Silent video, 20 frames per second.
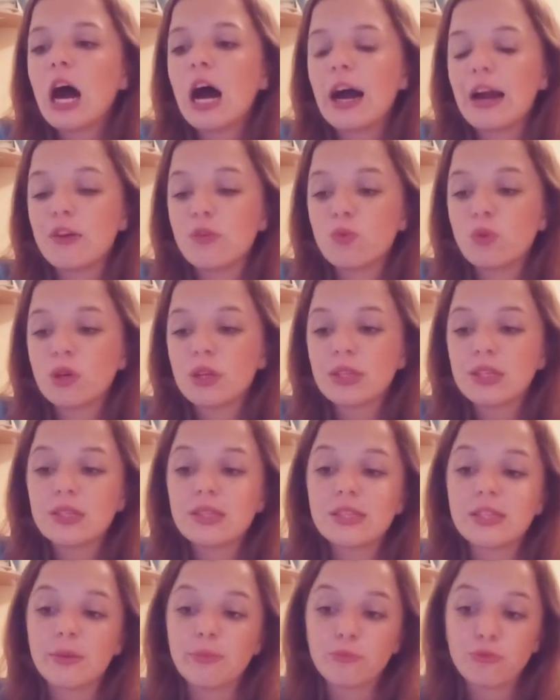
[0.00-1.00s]
I
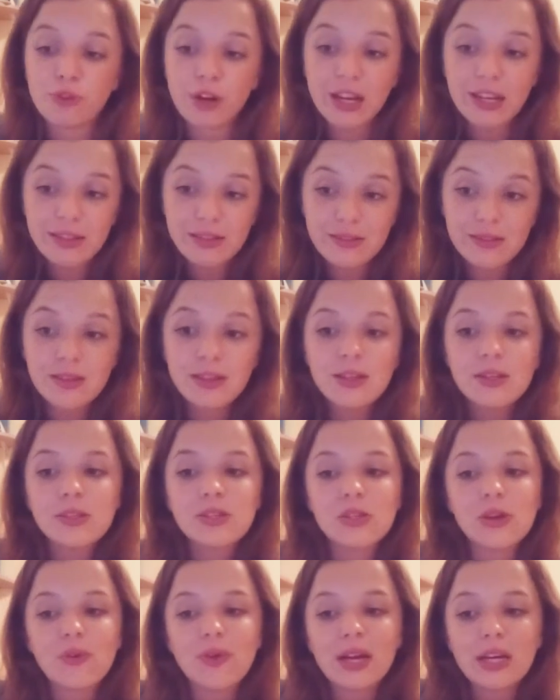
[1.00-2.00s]
wanted some rest,
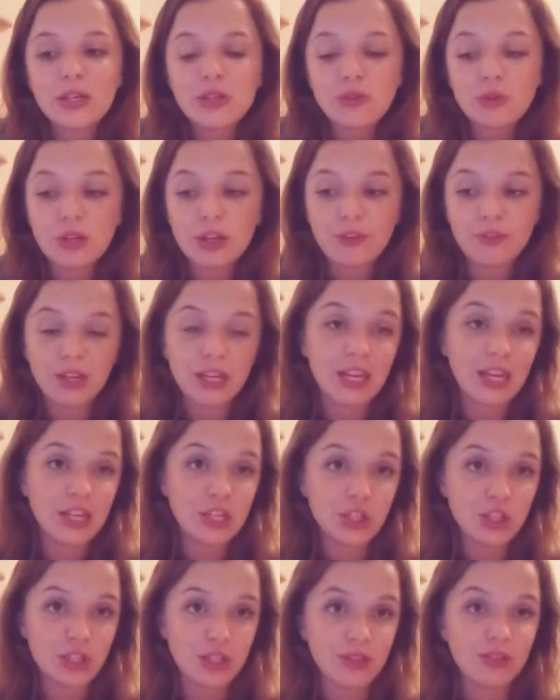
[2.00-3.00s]
so I took a
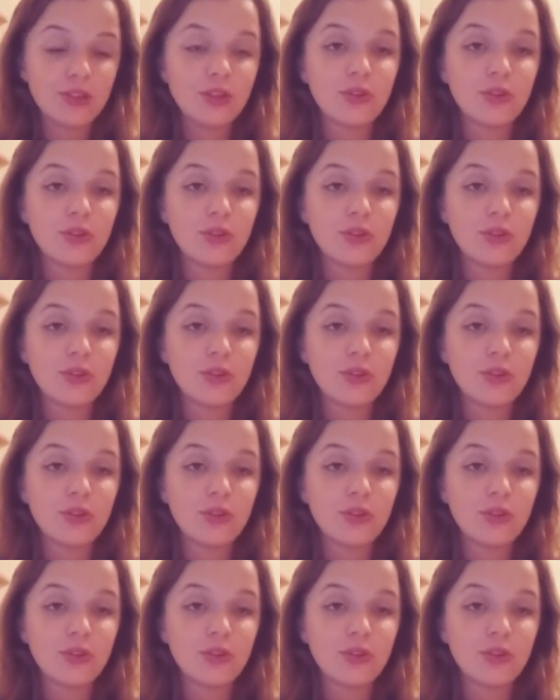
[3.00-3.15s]
vacation.